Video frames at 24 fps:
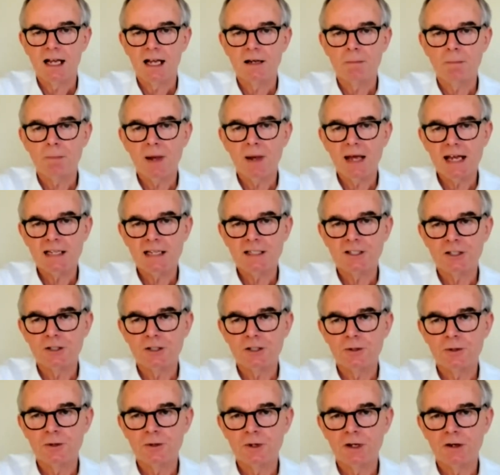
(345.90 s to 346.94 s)
compared
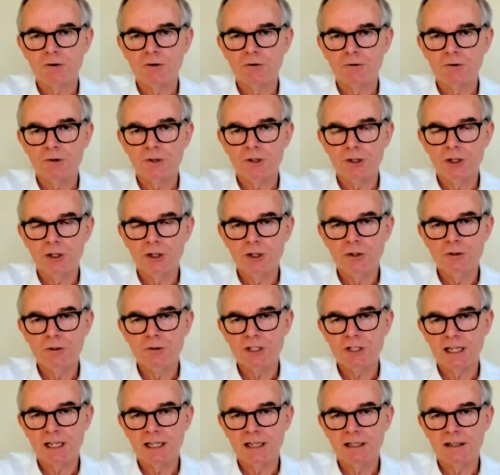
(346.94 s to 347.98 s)
to
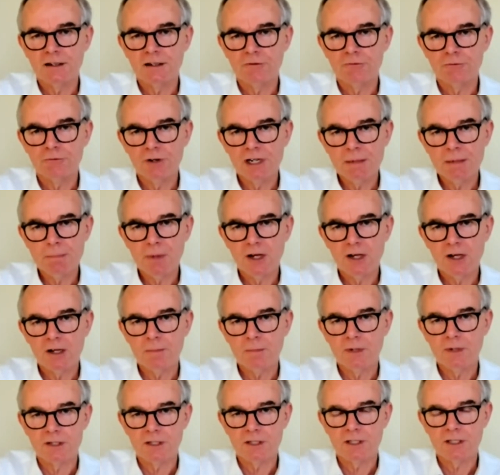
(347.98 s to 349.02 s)
using
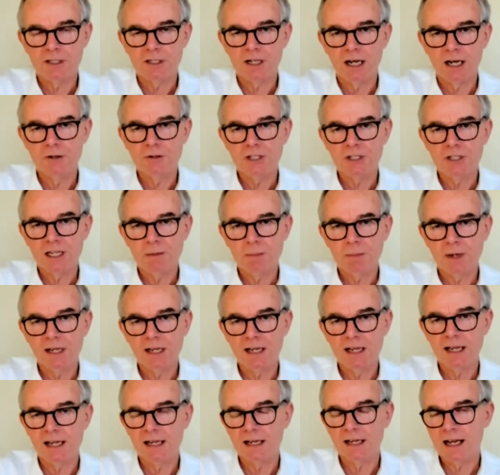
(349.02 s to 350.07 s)
repurposed
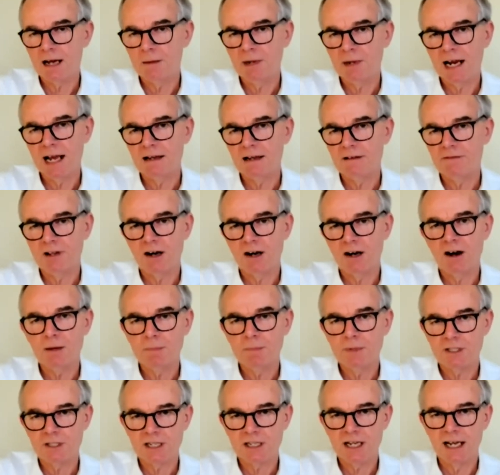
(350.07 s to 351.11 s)
OCP gear coming out of the
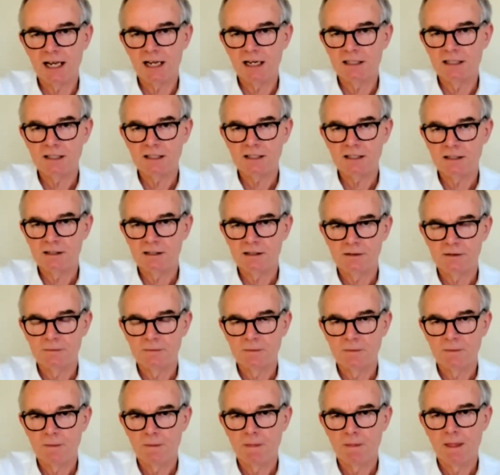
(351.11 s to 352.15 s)
hyperscalers,
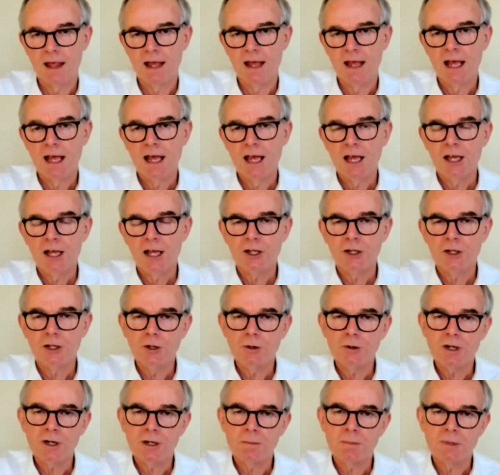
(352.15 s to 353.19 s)

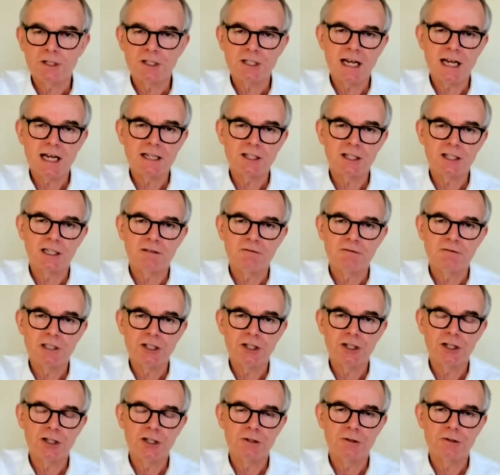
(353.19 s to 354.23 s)
you can potentially
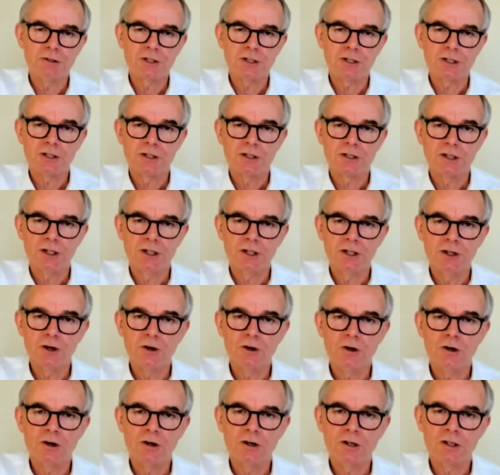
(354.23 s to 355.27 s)
reduce
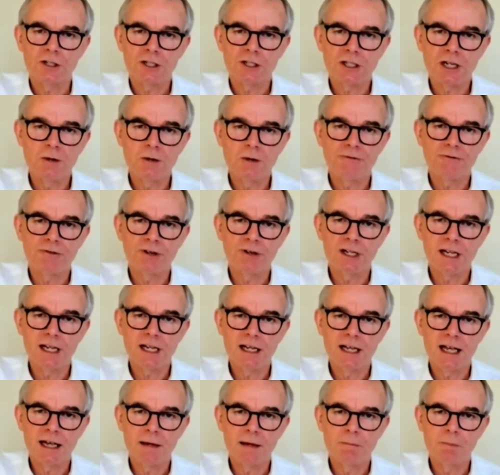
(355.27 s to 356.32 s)
your Scope
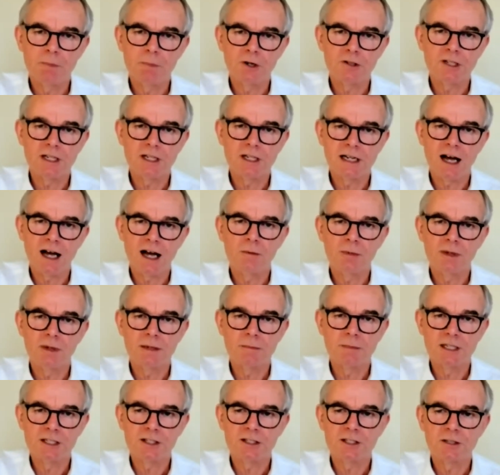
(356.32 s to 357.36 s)
3 embodied carbon
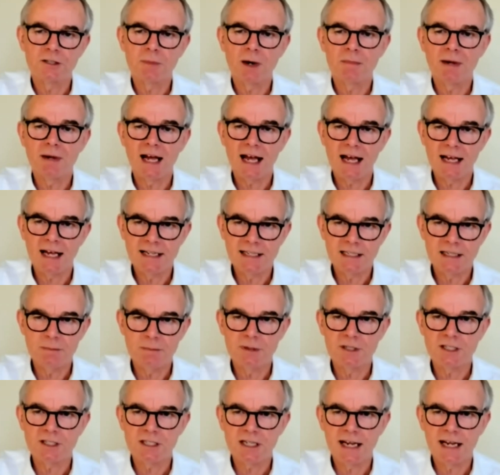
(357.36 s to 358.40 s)
emissions by about
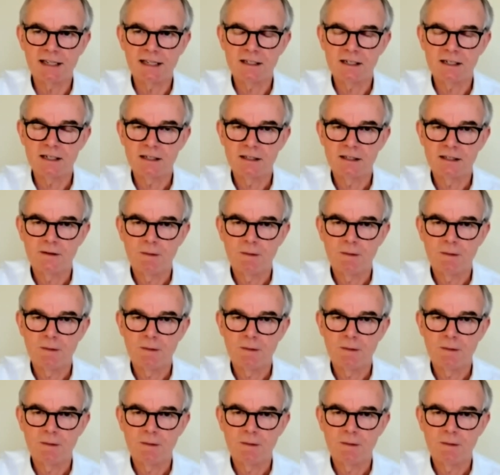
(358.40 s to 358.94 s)
80%.